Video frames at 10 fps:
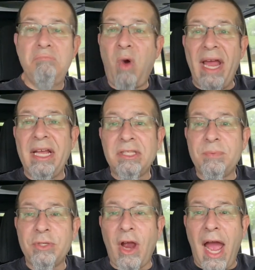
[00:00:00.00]
Why not
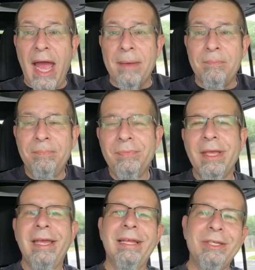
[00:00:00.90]
subscribe?
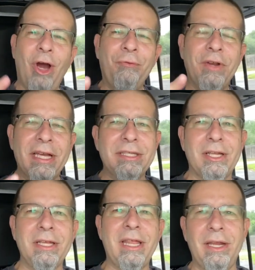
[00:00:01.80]
Don't forget to
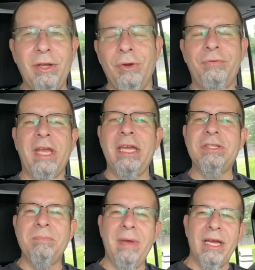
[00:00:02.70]
click that
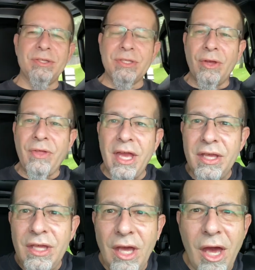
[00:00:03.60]
notification bell so that
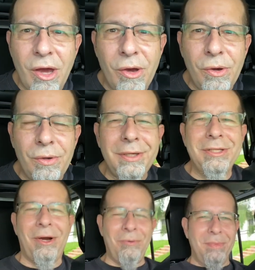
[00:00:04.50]
you
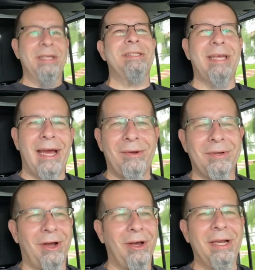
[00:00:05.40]
don't miss out
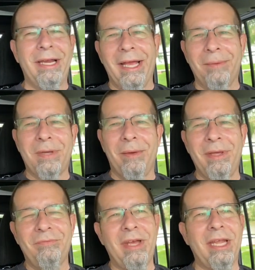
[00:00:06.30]
on any
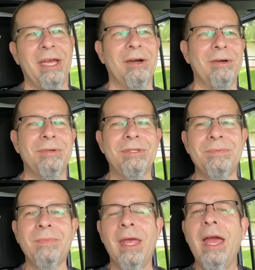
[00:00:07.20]
upcoming videos.
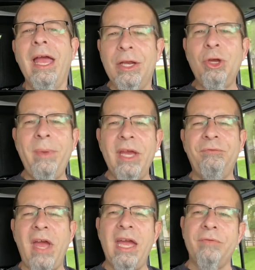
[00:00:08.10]
And do me a
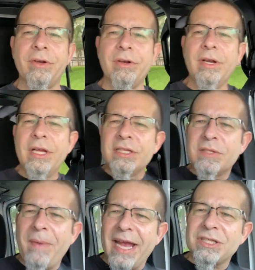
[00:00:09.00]
favor,
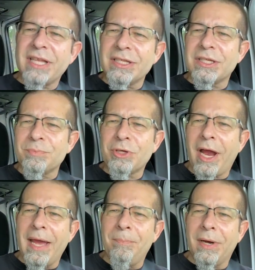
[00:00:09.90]
smash that
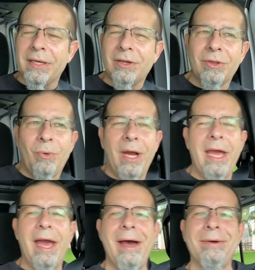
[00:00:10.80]
subscribe button on the way
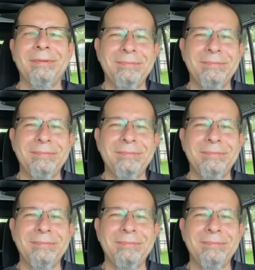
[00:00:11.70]
out.